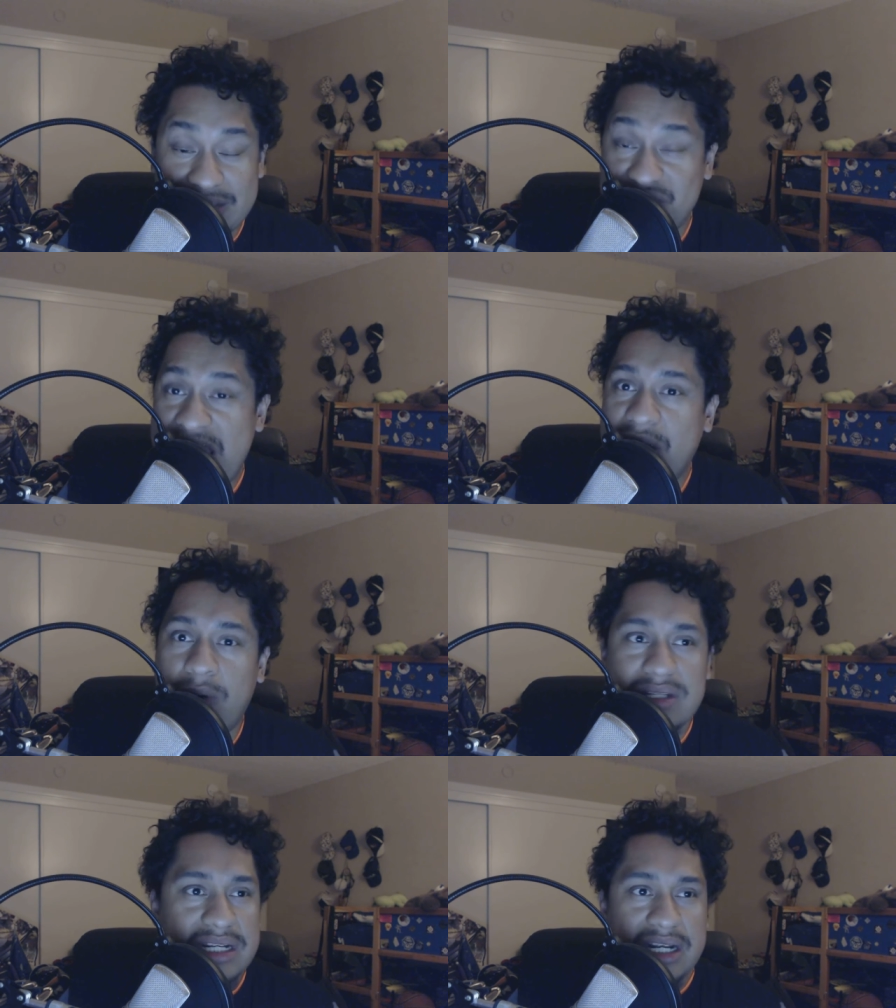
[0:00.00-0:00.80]
The
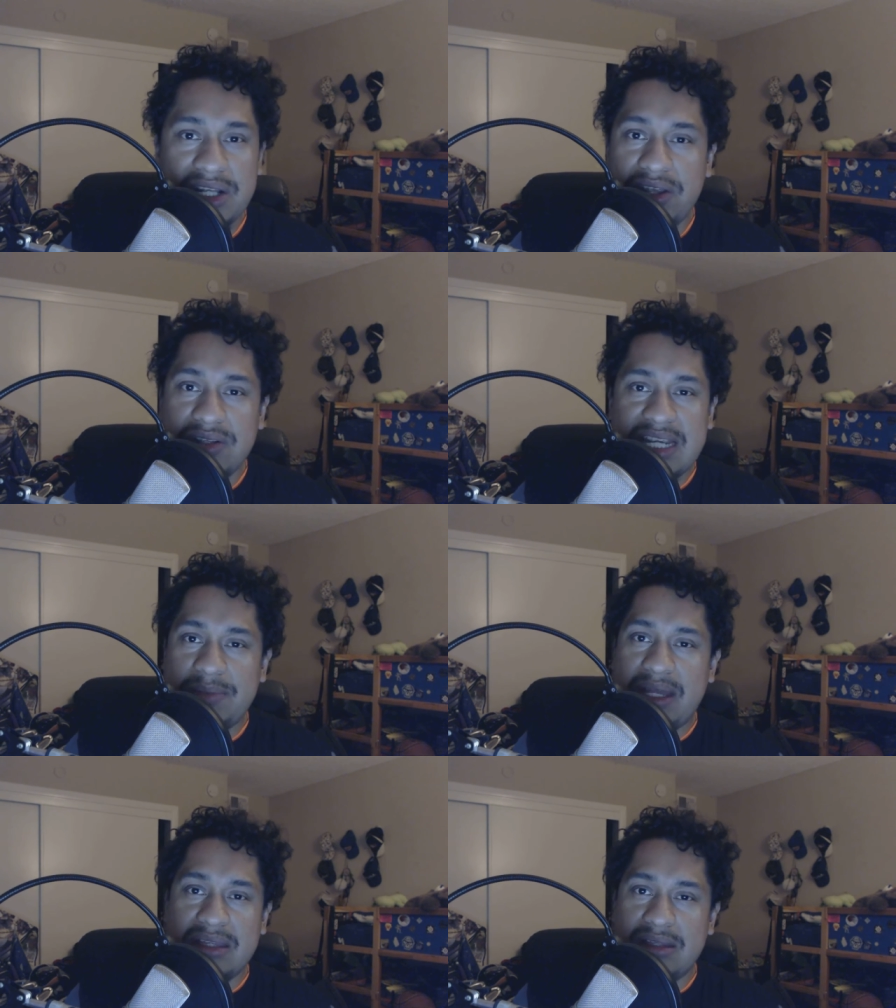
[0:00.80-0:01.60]
Jaguars, another
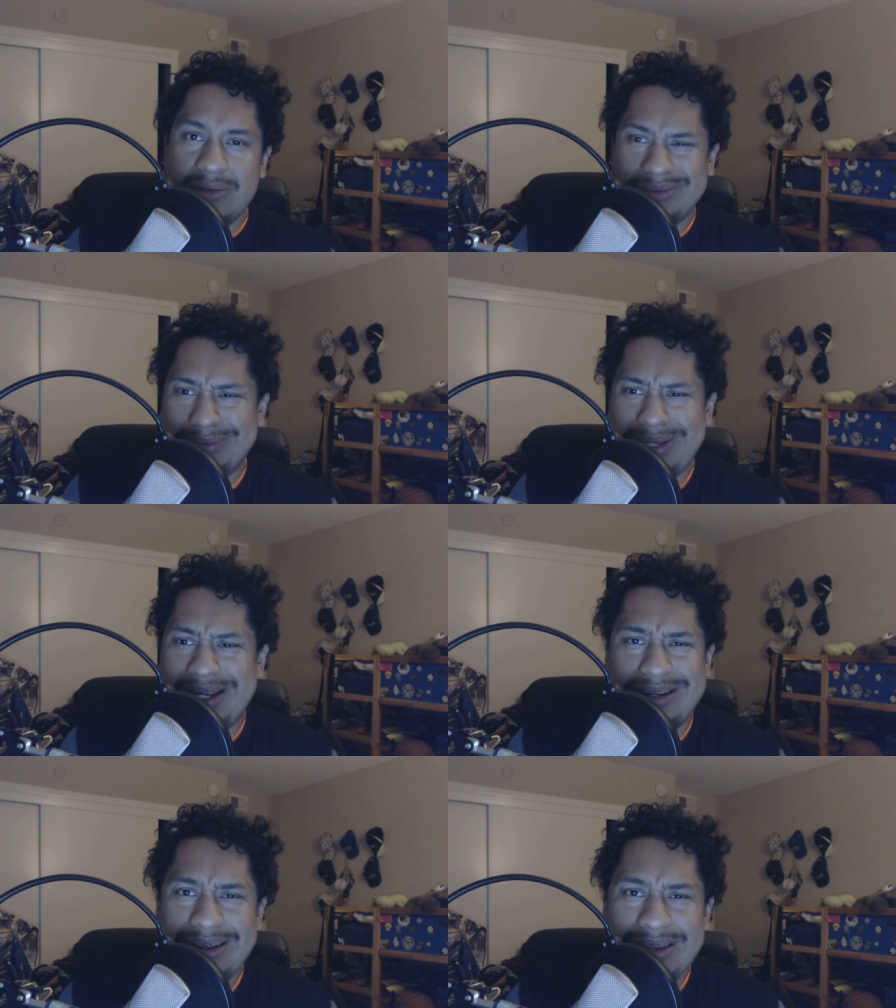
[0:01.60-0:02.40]
team that,
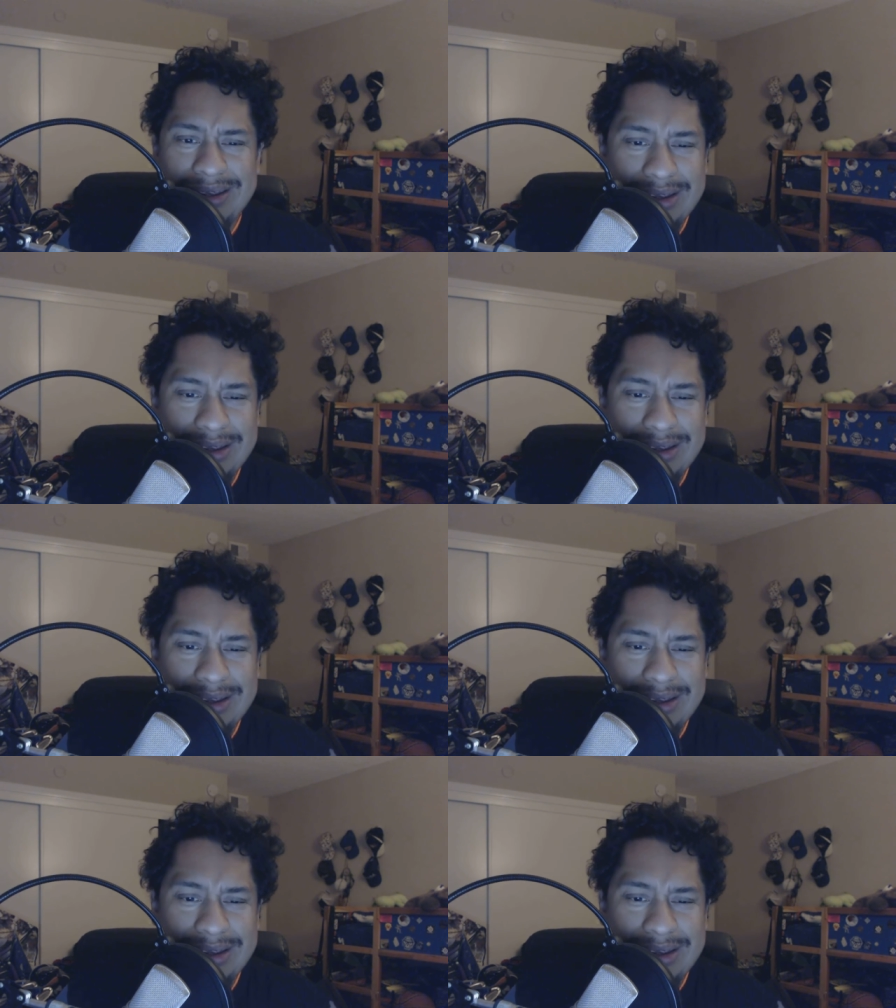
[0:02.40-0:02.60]
like,